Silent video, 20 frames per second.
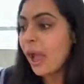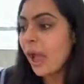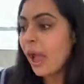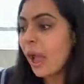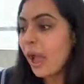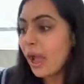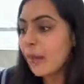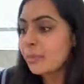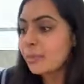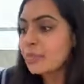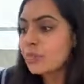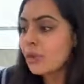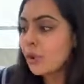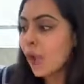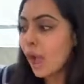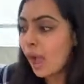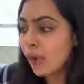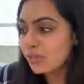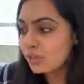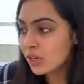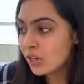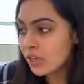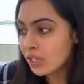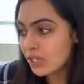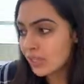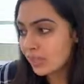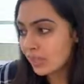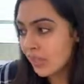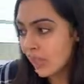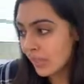So after I
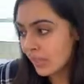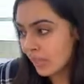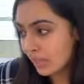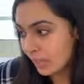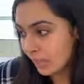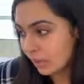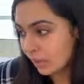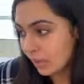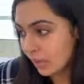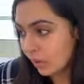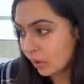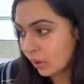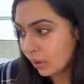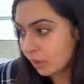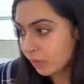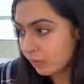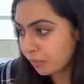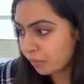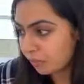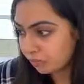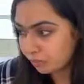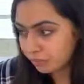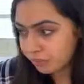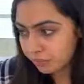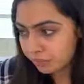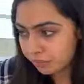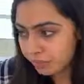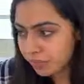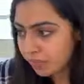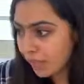sent that email,
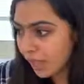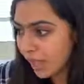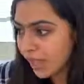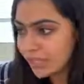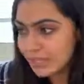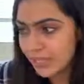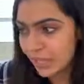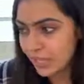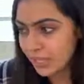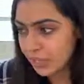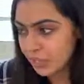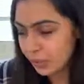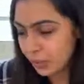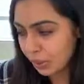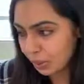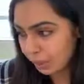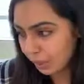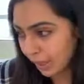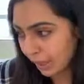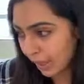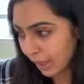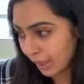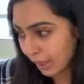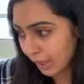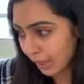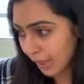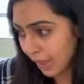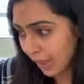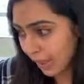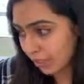days went
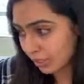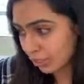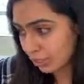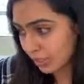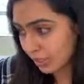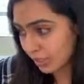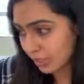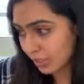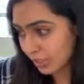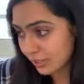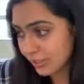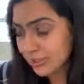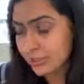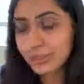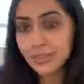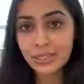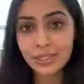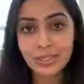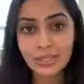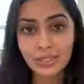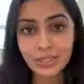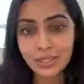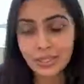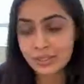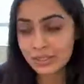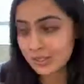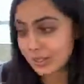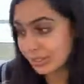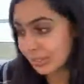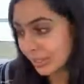by, actually 6
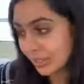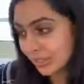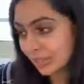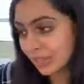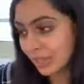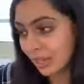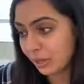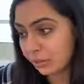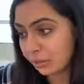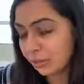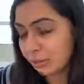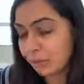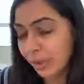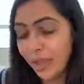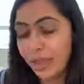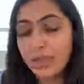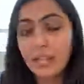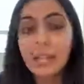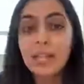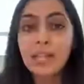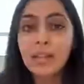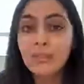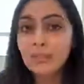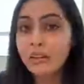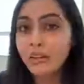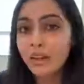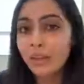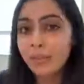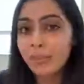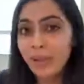days to be exact went by, and I
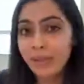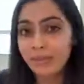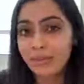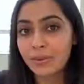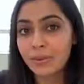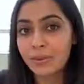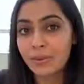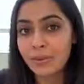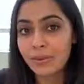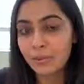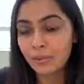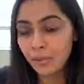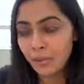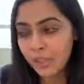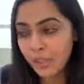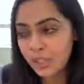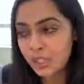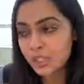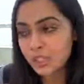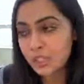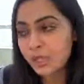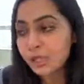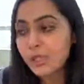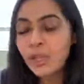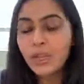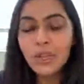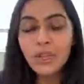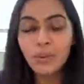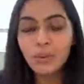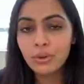never heard back from the support agent,
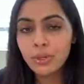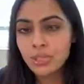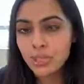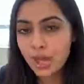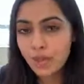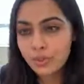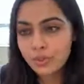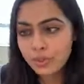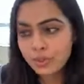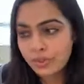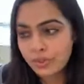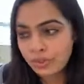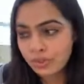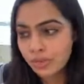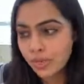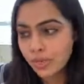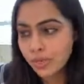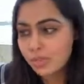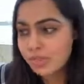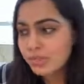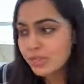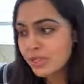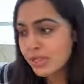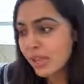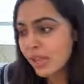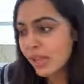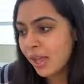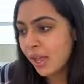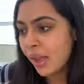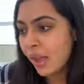which happens sometimes.
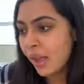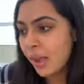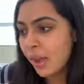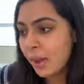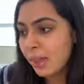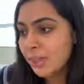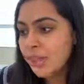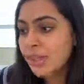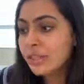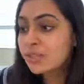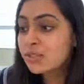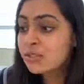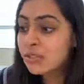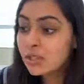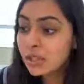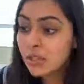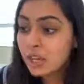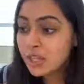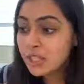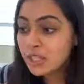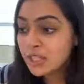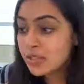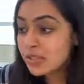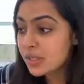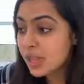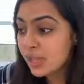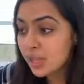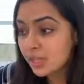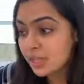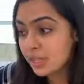And so then I just
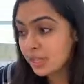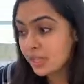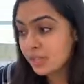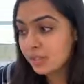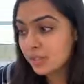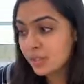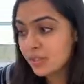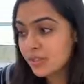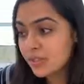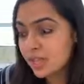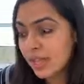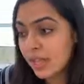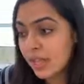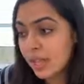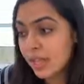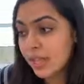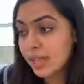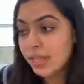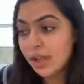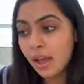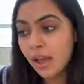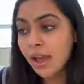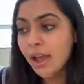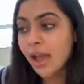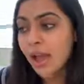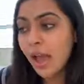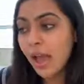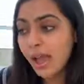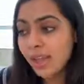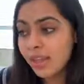sent an email saying,
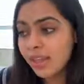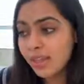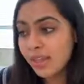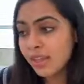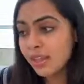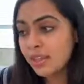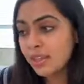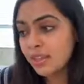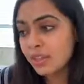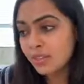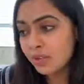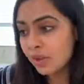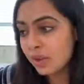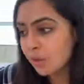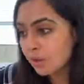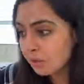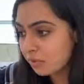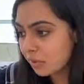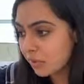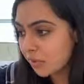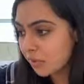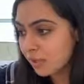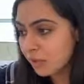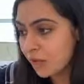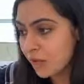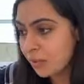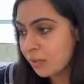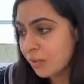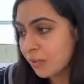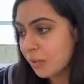hi again, just wanted to follow
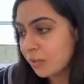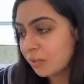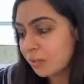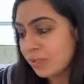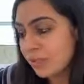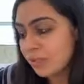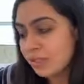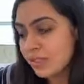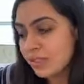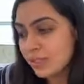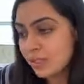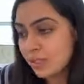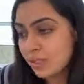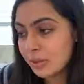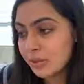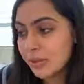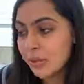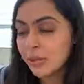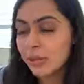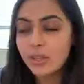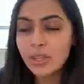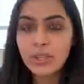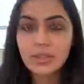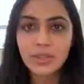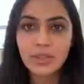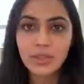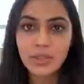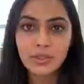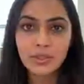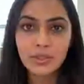up on the previous email. Thanks
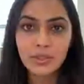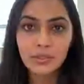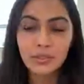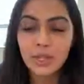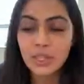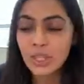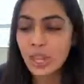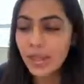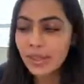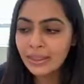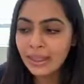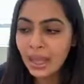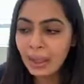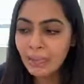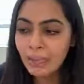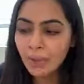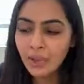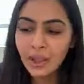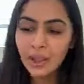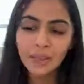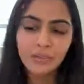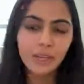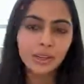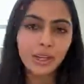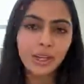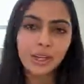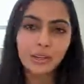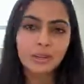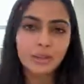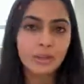again so much. At that point, I
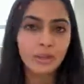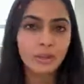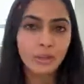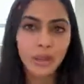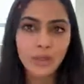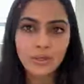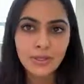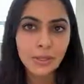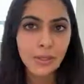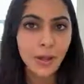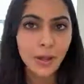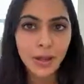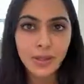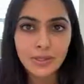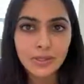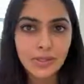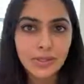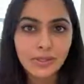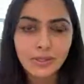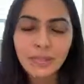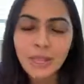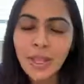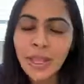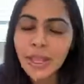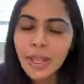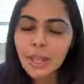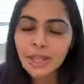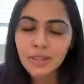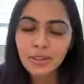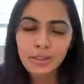figured it was a lost cause and,
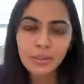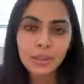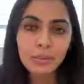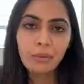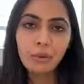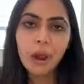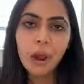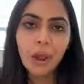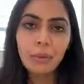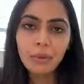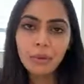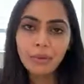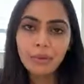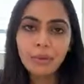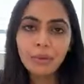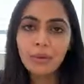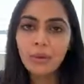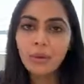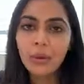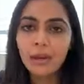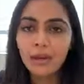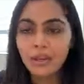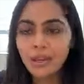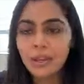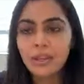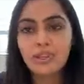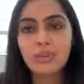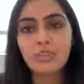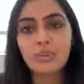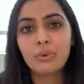you know, they probably weren't
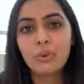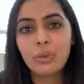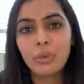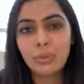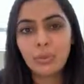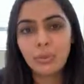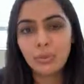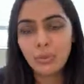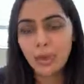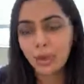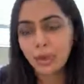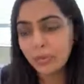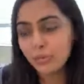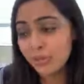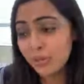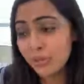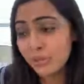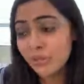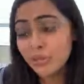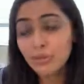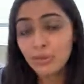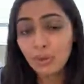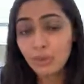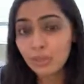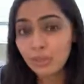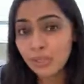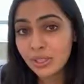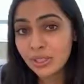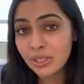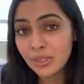going to do anything about it because I
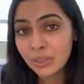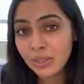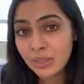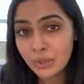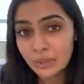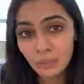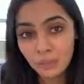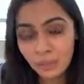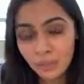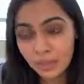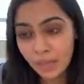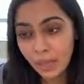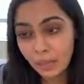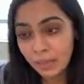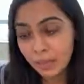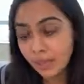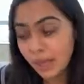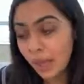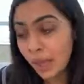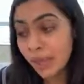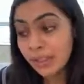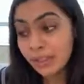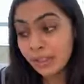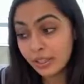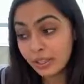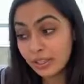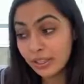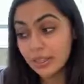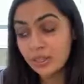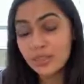don't think that they read that,
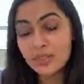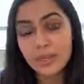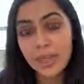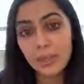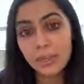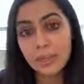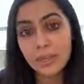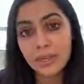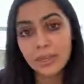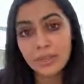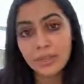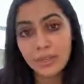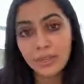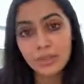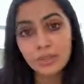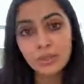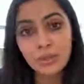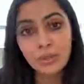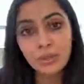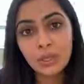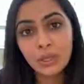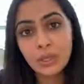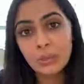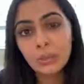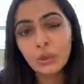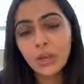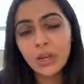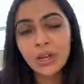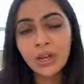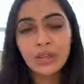they use that metadata tool
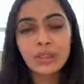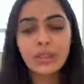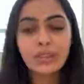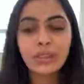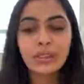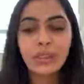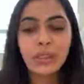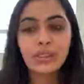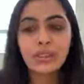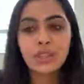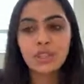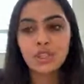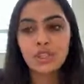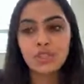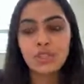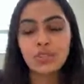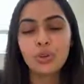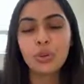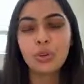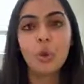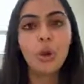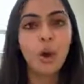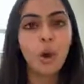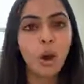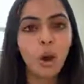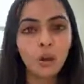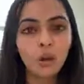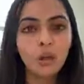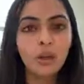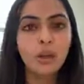anymore. And I think that they just don't
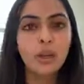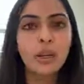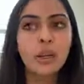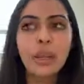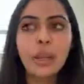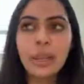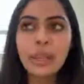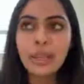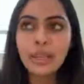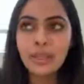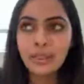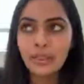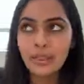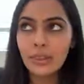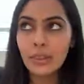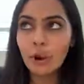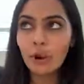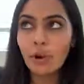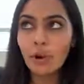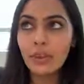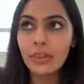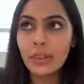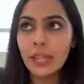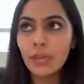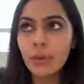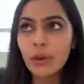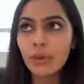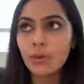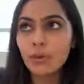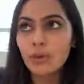honor or they
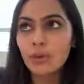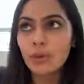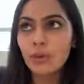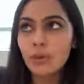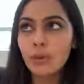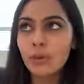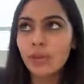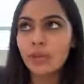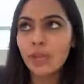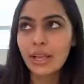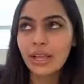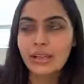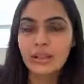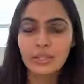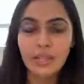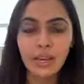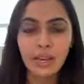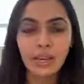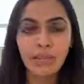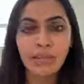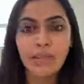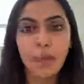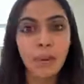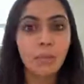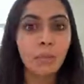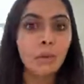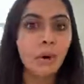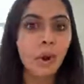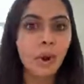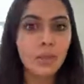don't utilize kind of
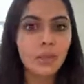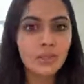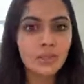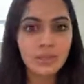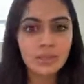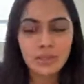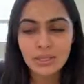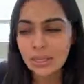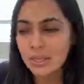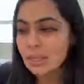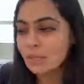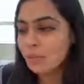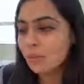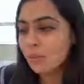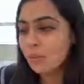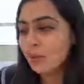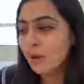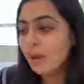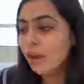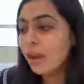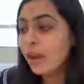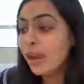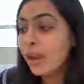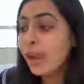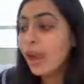that process anymore.